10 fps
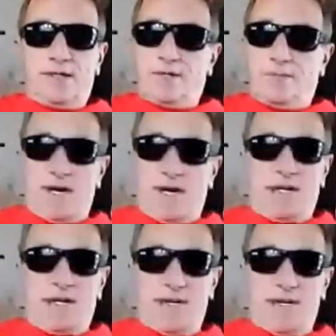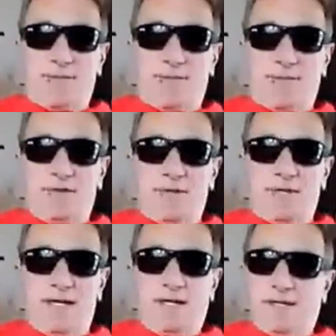Is Barry capable of
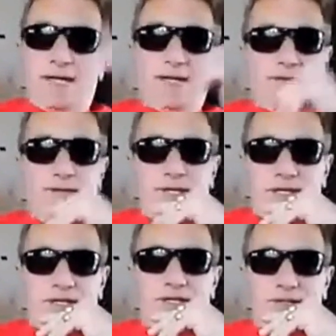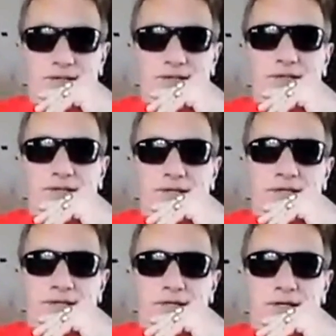doing that? Yeah, I think he is.
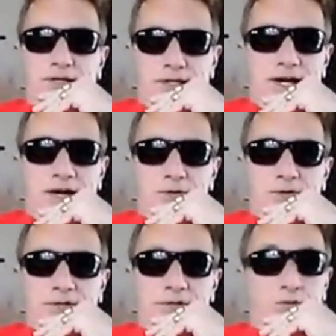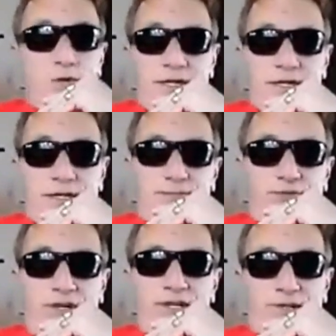On the cowardly, the weak. He
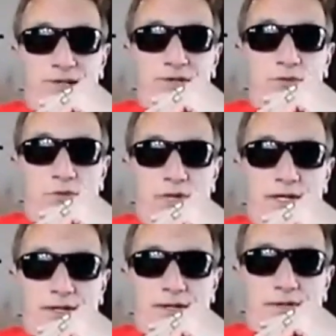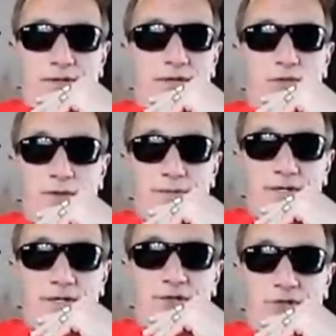preys on the weak, like
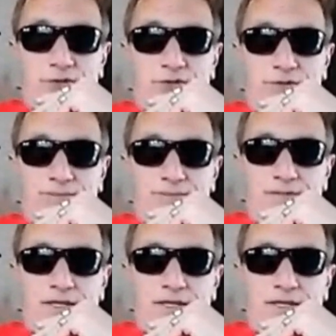women and children.